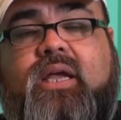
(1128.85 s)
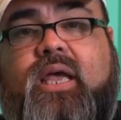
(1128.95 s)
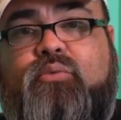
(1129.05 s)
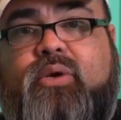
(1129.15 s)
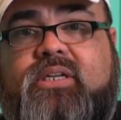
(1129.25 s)

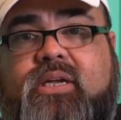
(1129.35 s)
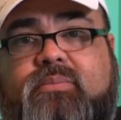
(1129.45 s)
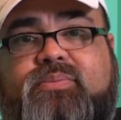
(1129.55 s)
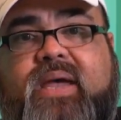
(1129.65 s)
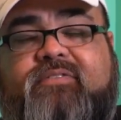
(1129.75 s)
And when it
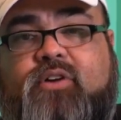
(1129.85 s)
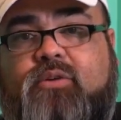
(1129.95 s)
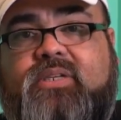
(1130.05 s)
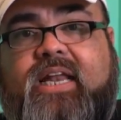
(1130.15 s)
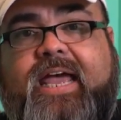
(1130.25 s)
comes back
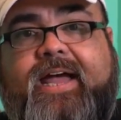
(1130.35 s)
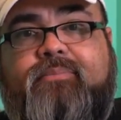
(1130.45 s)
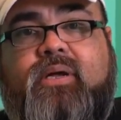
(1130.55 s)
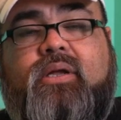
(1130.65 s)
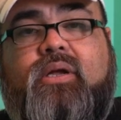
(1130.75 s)
from the
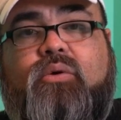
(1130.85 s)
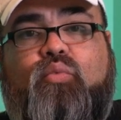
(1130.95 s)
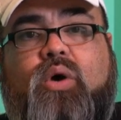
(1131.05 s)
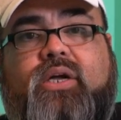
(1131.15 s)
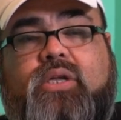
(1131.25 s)
lab,
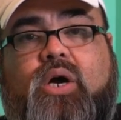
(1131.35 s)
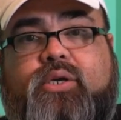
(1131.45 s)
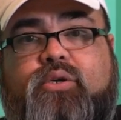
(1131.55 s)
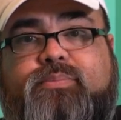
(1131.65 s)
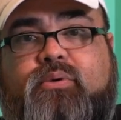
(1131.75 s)
what
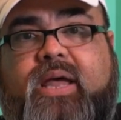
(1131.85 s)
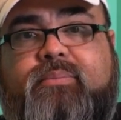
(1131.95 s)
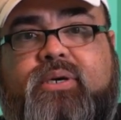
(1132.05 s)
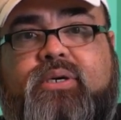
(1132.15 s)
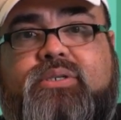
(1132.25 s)
are your
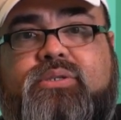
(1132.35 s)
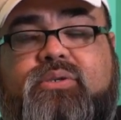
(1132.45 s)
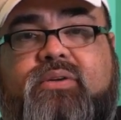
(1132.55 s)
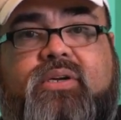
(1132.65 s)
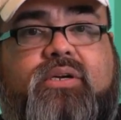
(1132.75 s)
parameters to
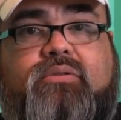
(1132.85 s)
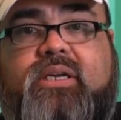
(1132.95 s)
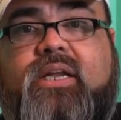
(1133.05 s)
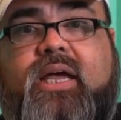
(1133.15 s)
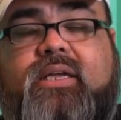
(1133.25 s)
give it a
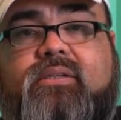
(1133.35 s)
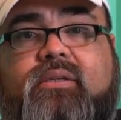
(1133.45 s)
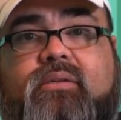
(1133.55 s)
green light,